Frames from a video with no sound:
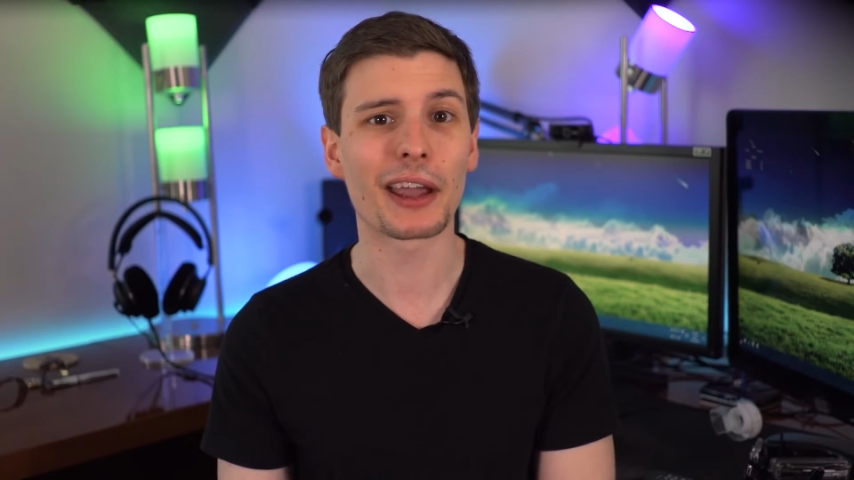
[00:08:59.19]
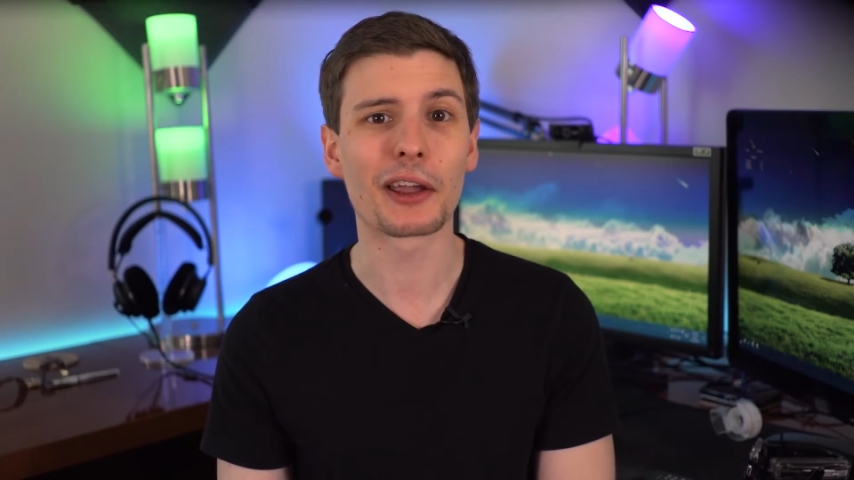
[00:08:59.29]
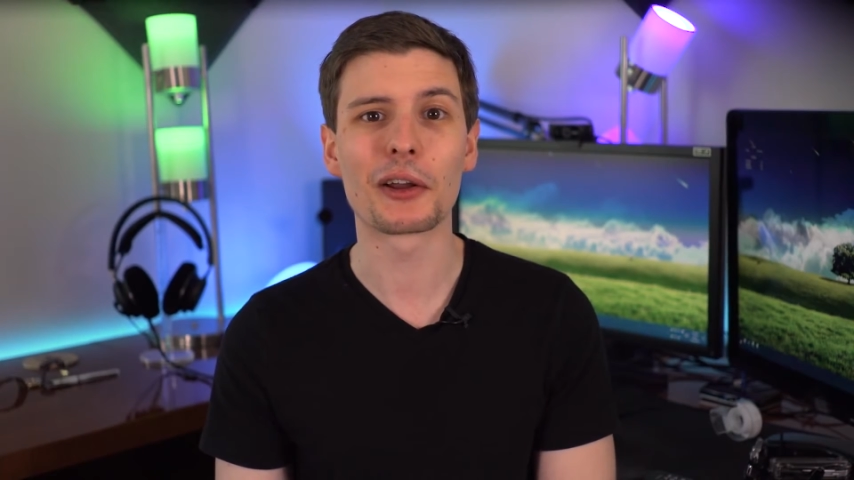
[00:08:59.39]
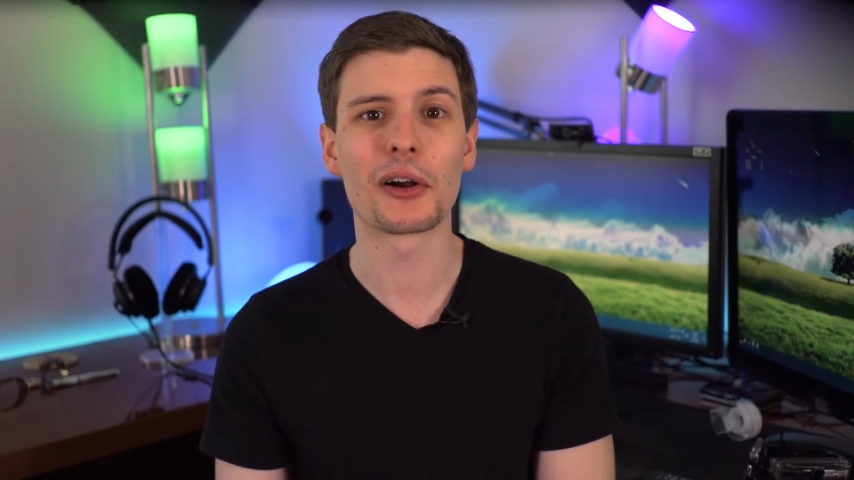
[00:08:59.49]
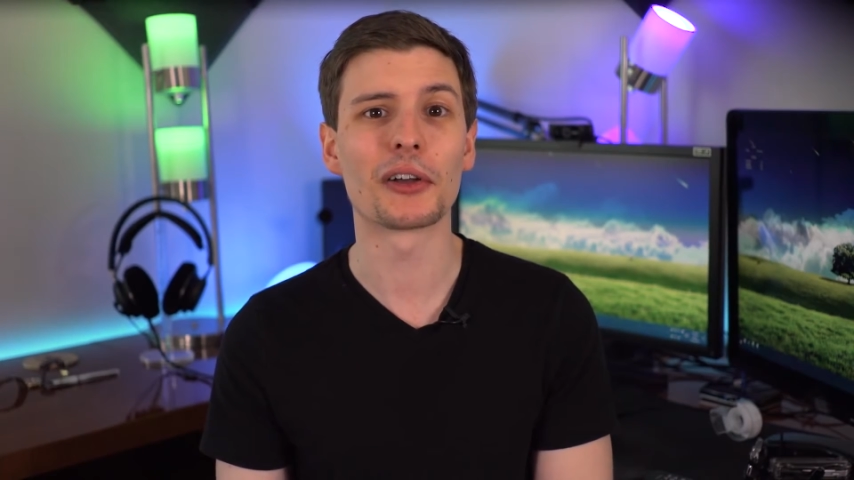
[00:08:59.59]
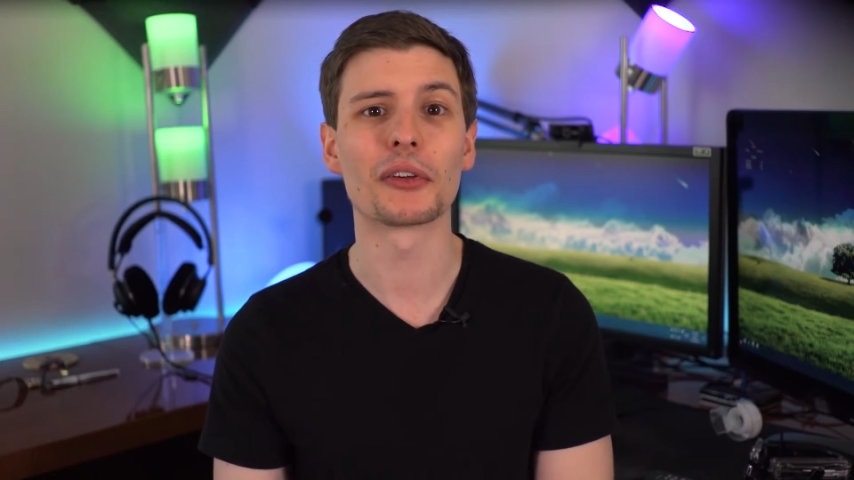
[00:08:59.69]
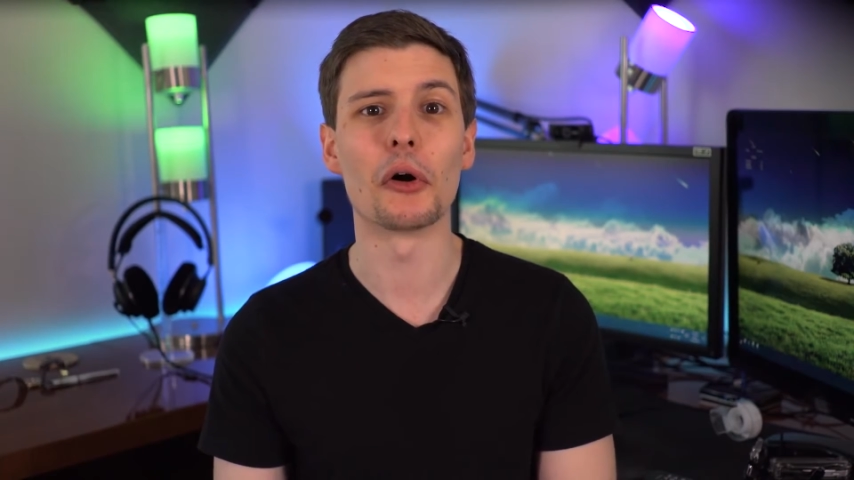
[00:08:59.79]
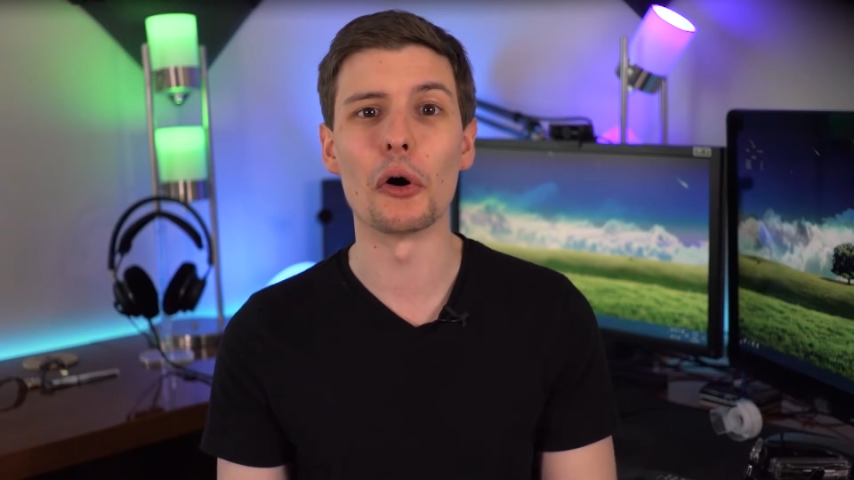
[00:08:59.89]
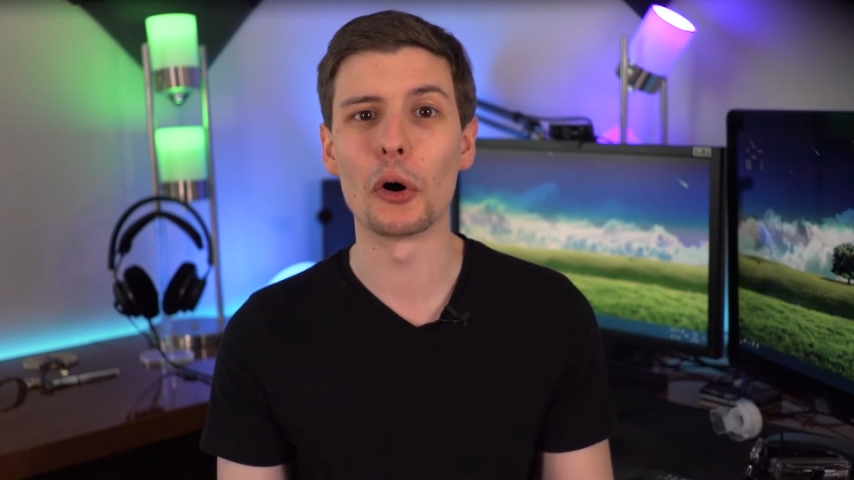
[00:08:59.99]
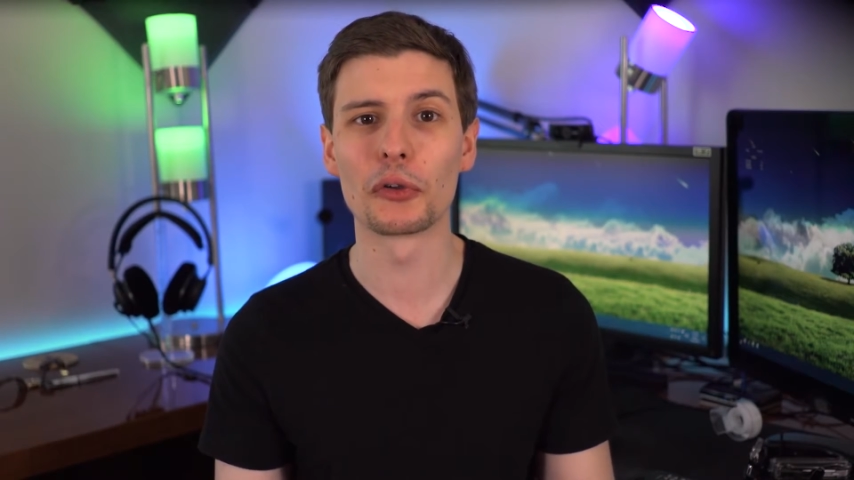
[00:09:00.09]
it can cause
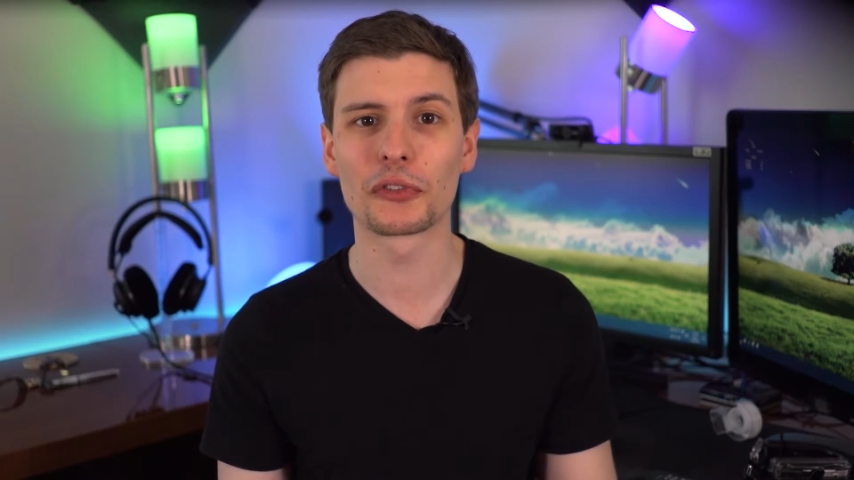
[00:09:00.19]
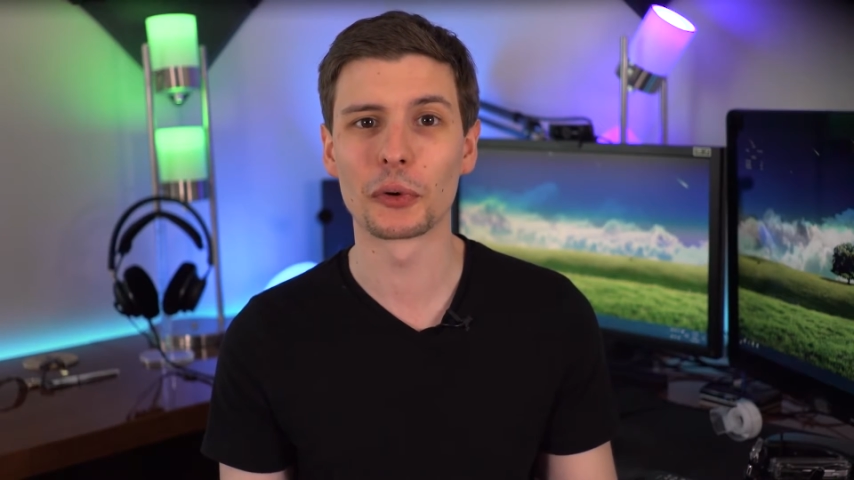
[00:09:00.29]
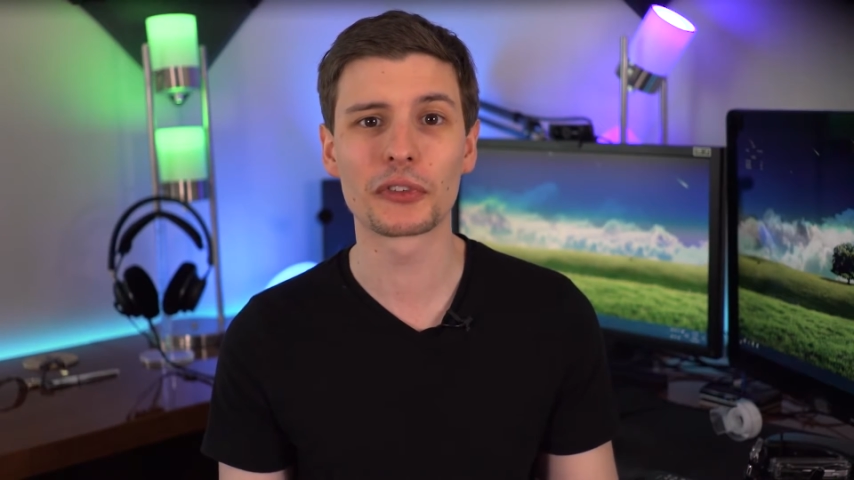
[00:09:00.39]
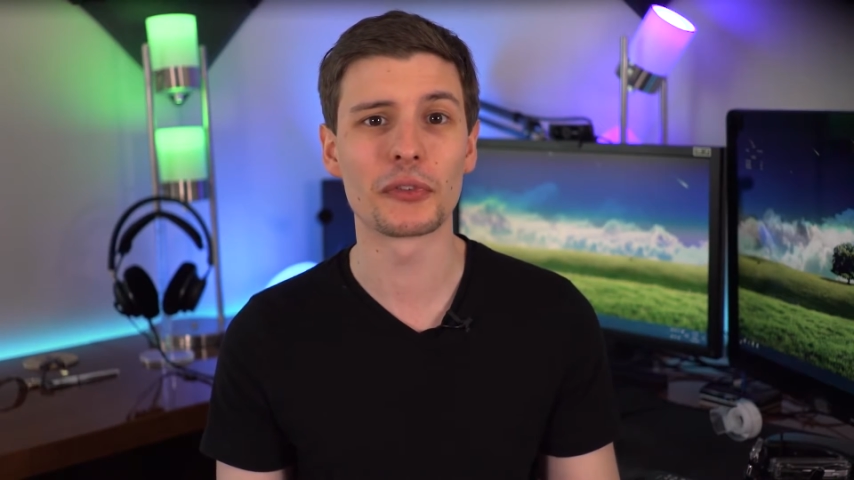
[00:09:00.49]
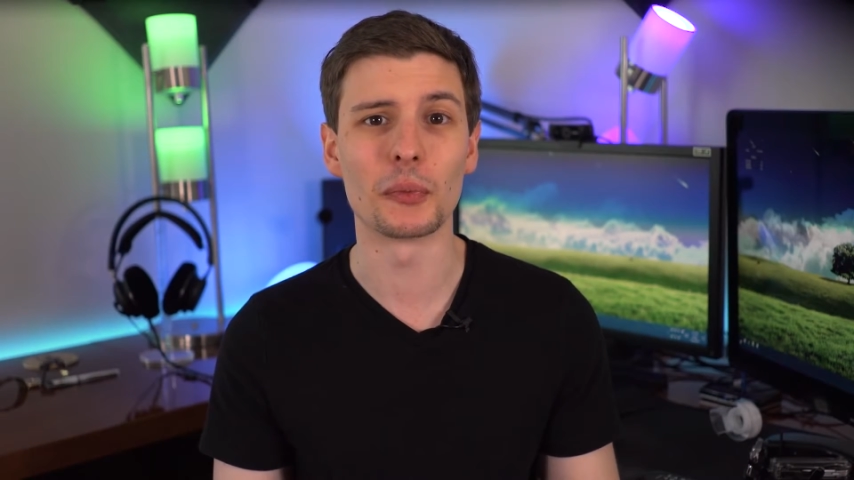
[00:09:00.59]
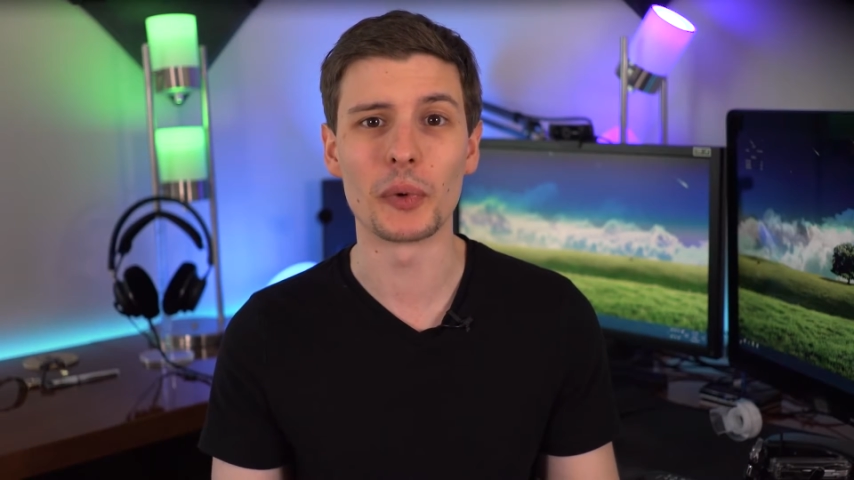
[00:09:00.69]
all sorts of